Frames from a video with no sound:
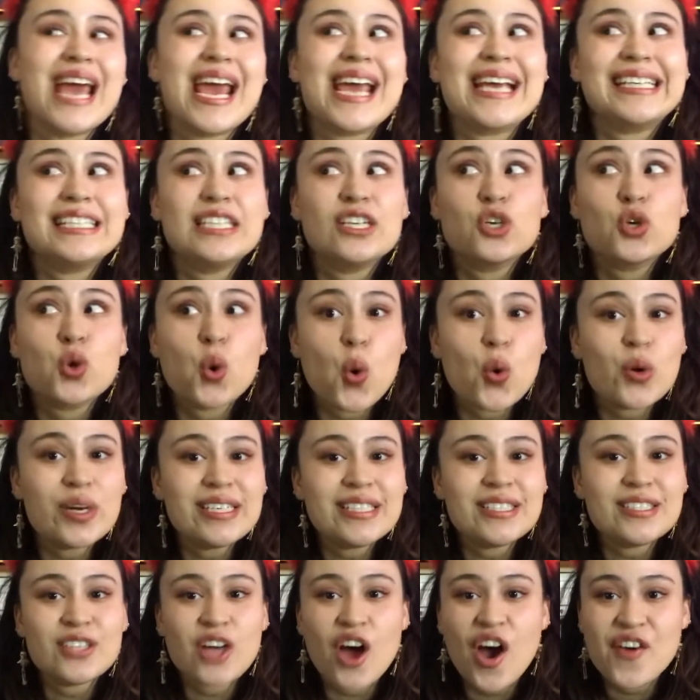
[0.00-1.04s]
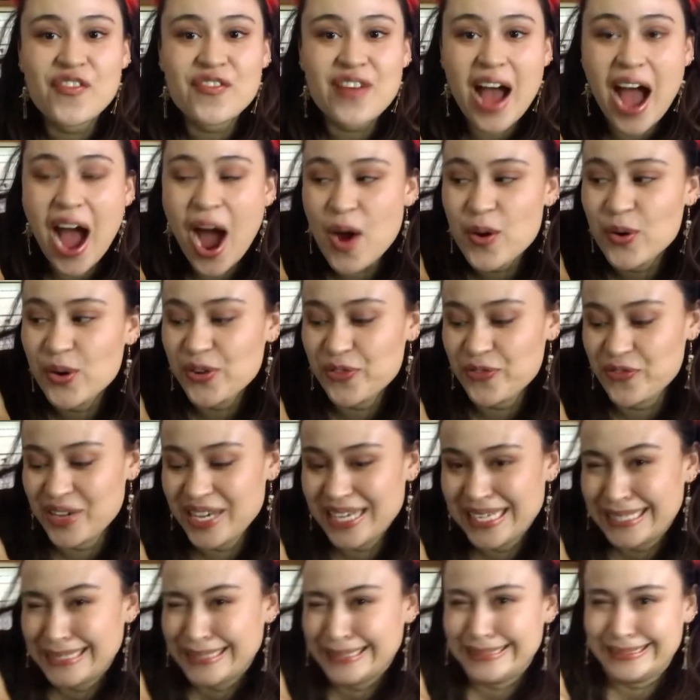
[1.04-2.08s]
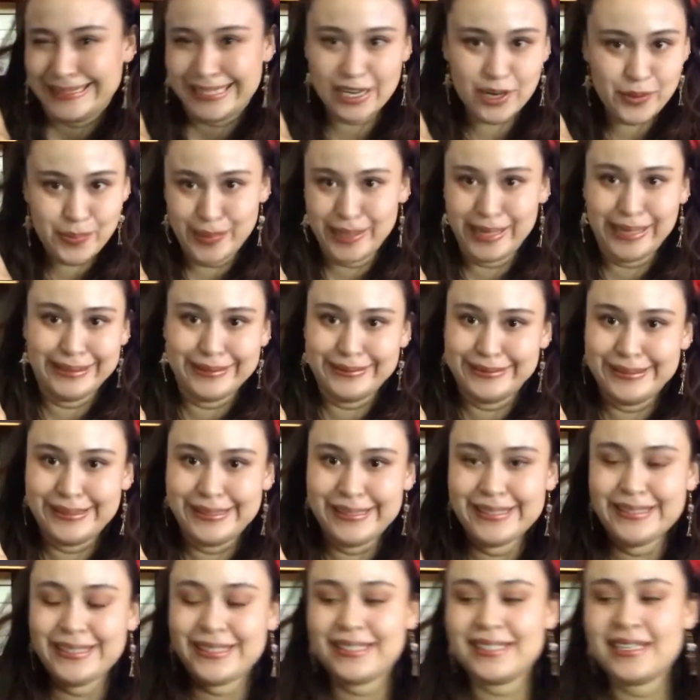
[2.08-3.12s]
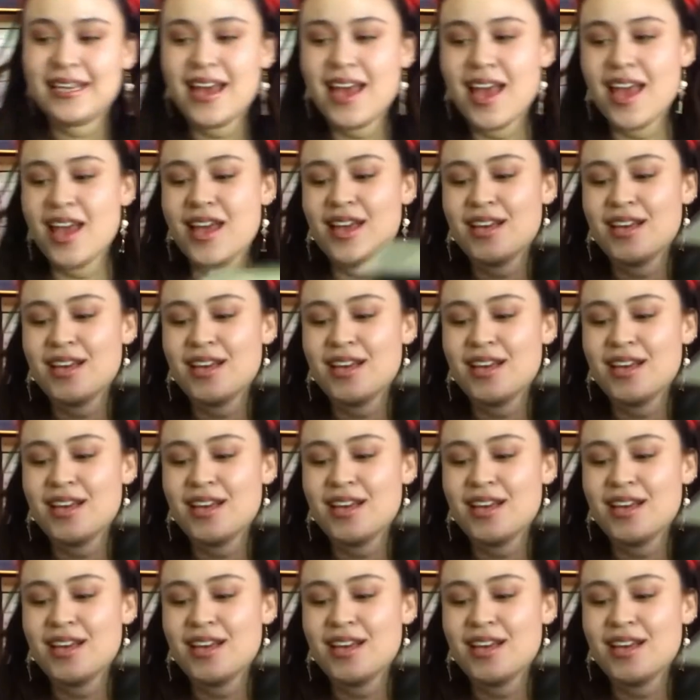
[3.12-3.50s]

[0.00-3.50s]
take the gory stuff out of it a little bit at least.